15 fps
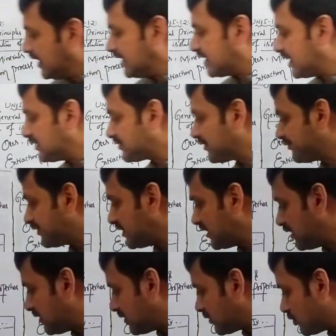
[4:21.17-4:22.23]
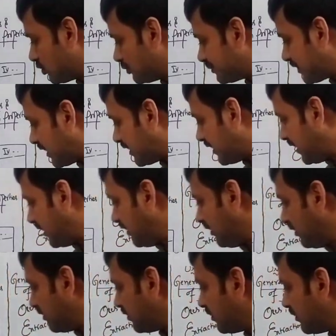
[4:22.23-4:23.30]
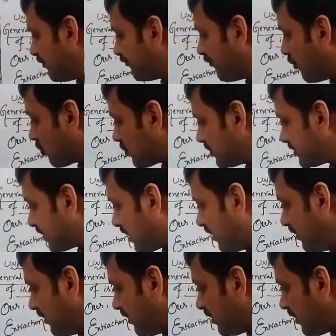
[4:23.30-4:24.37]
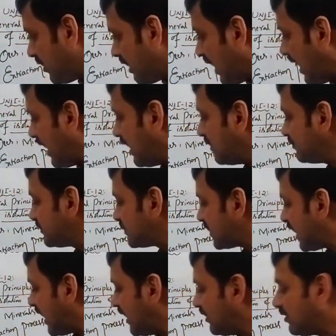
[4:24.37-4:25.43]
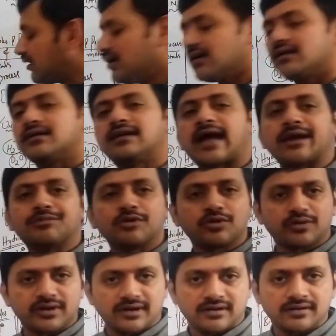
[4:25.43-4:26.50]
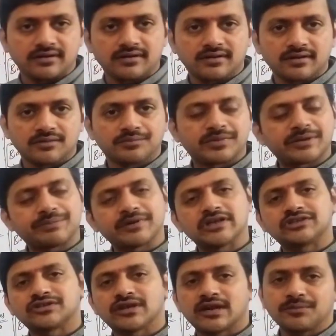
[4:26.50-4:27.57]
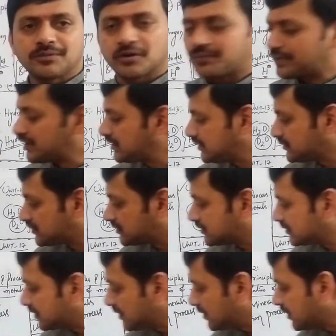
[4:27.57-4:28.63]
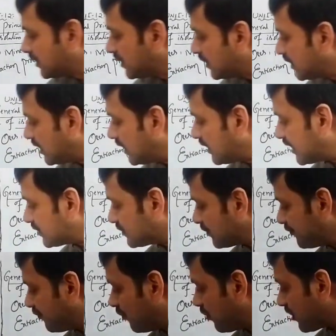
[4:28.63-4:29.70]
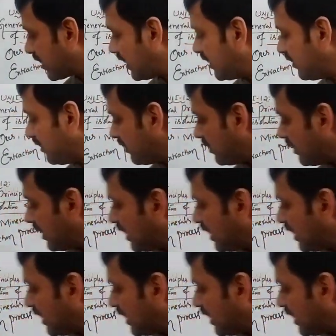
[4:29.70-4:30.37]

In case of the group 13, focus on alums and diboron, preparation and properties. In case of 14,